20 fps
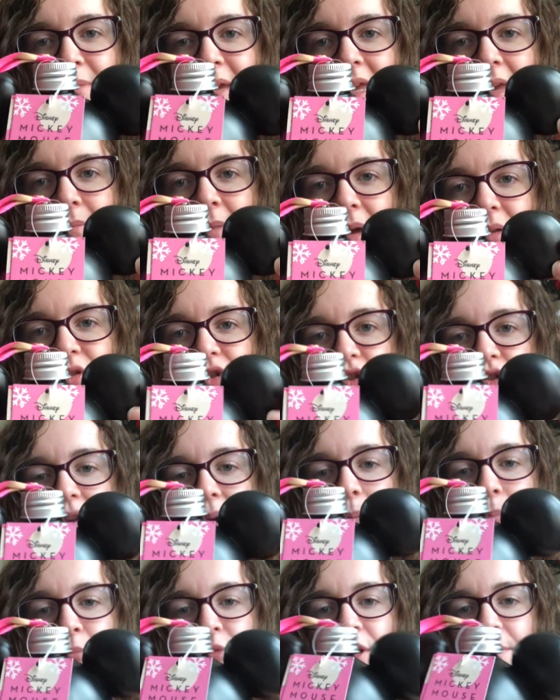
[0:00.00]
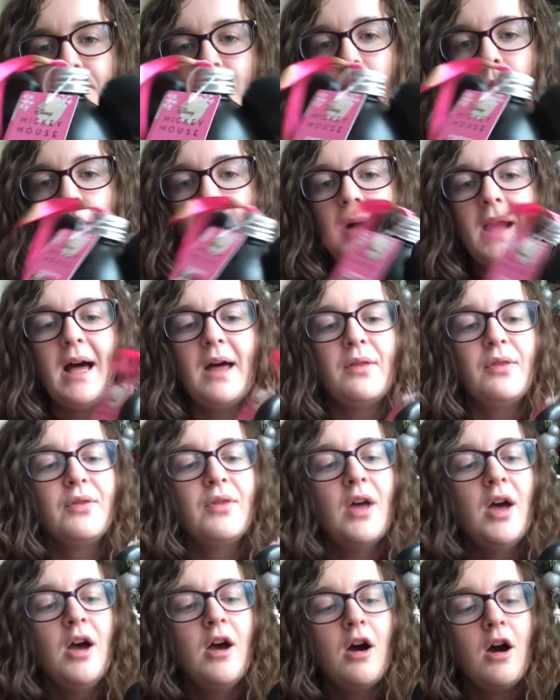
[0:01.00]
Mickey Mouse Cranberry Bubble Bath.
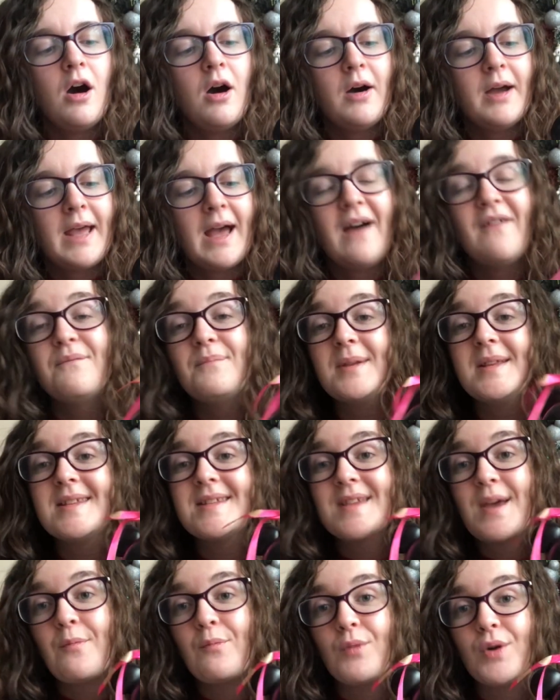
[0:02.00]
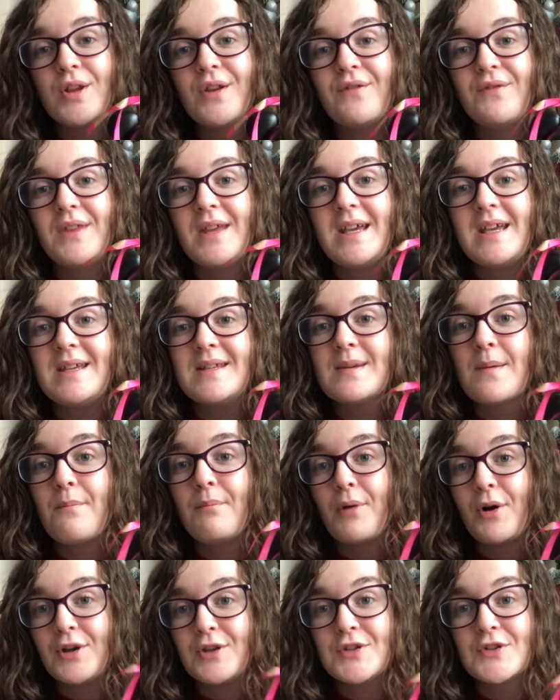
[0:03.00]
I have been sent one of these
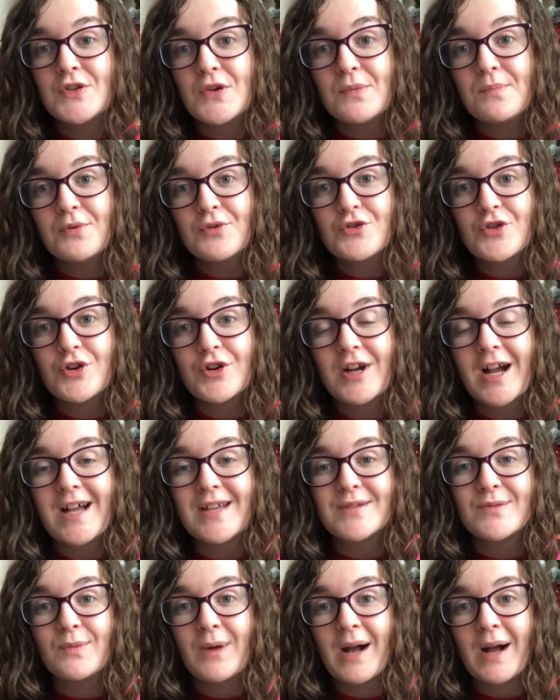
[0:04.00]
by Superdrug as